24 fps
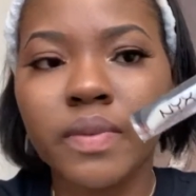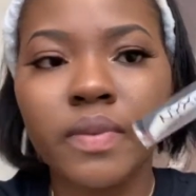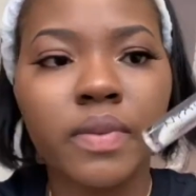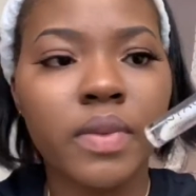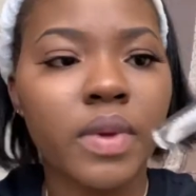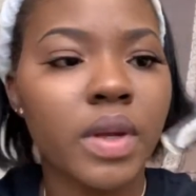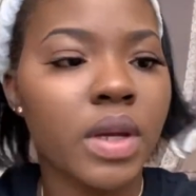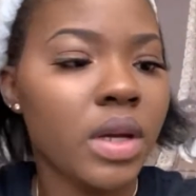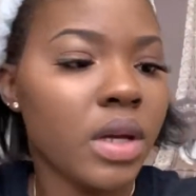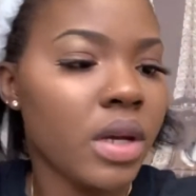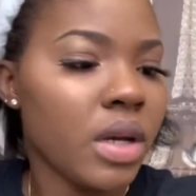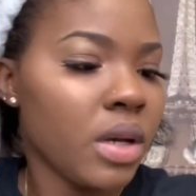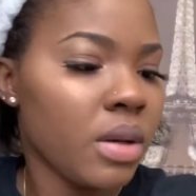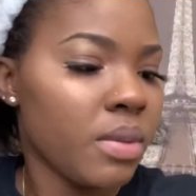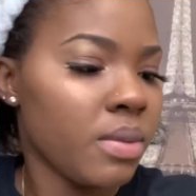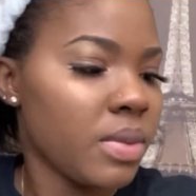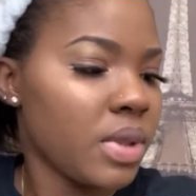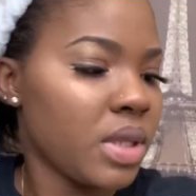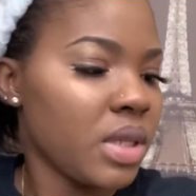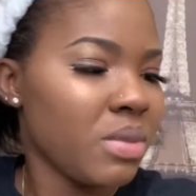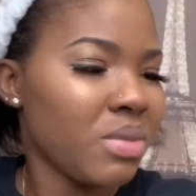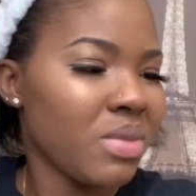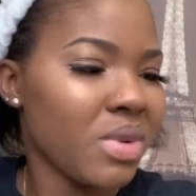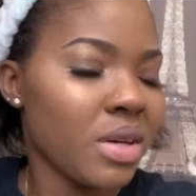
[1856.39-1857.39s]
I
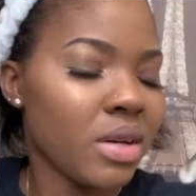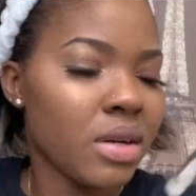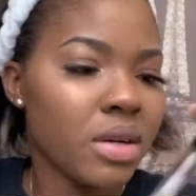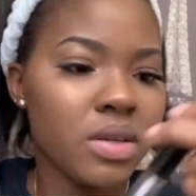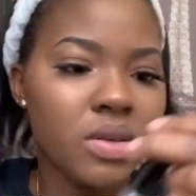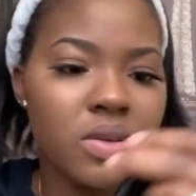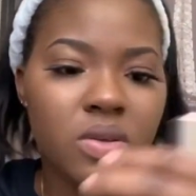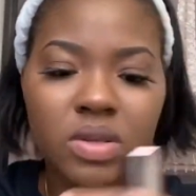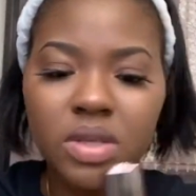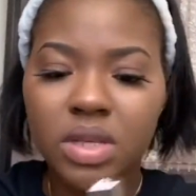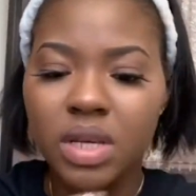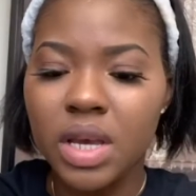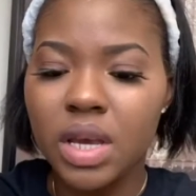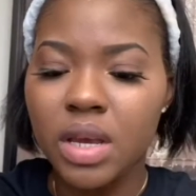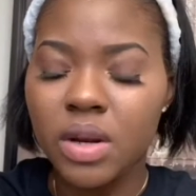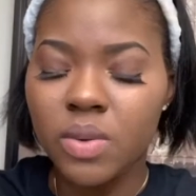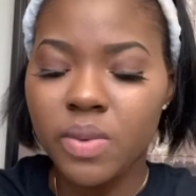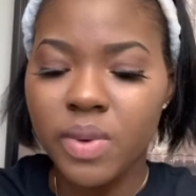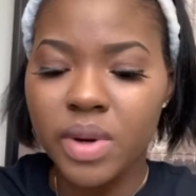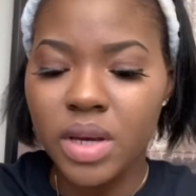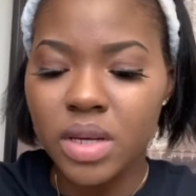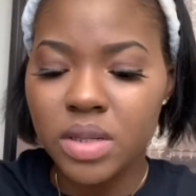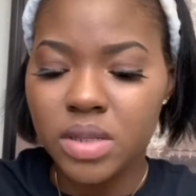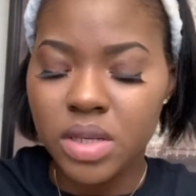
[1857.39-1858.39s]
think I'm going to use the
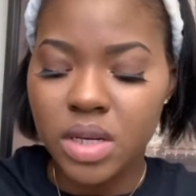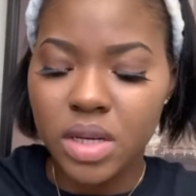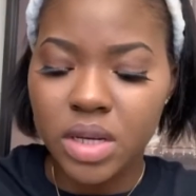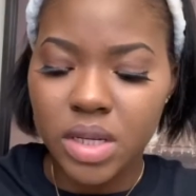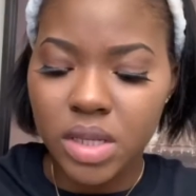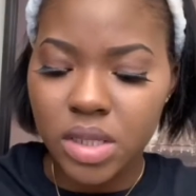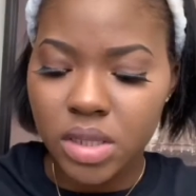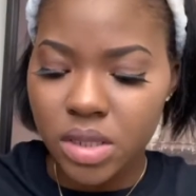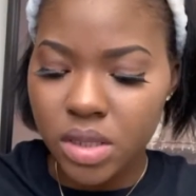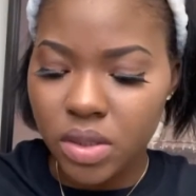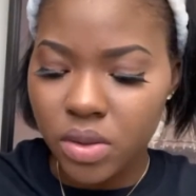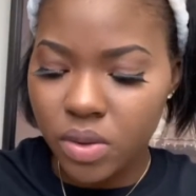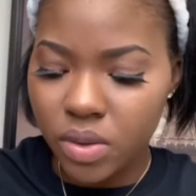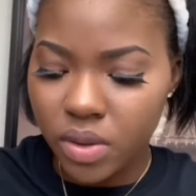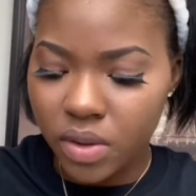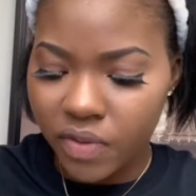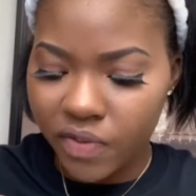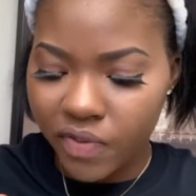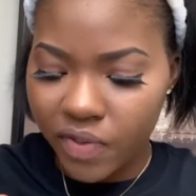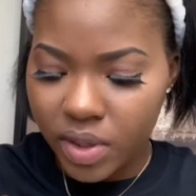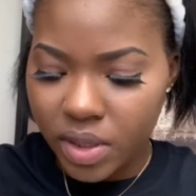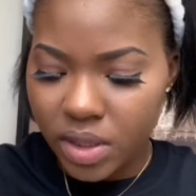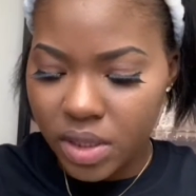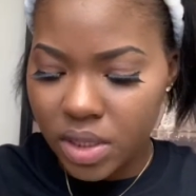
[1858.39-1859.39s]
NYX because, you know, the
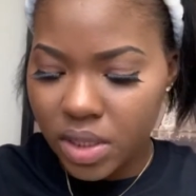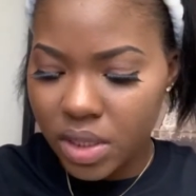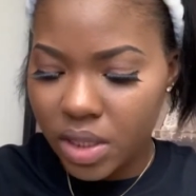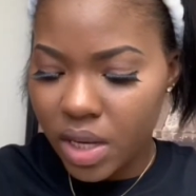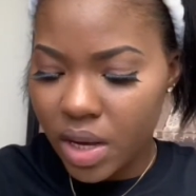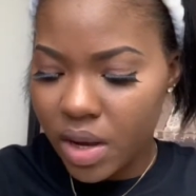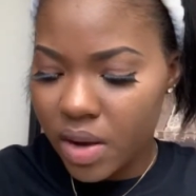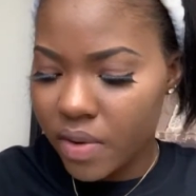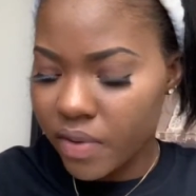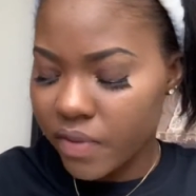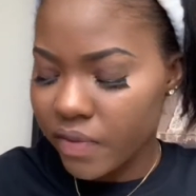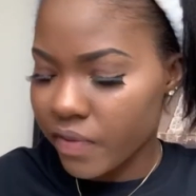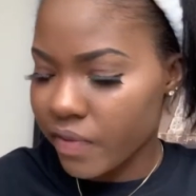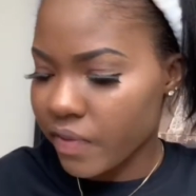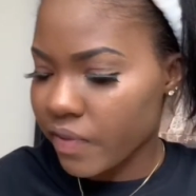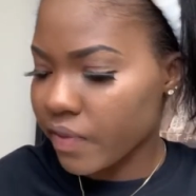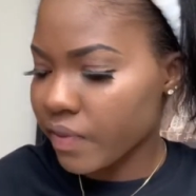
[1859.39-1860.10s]
Fenty have,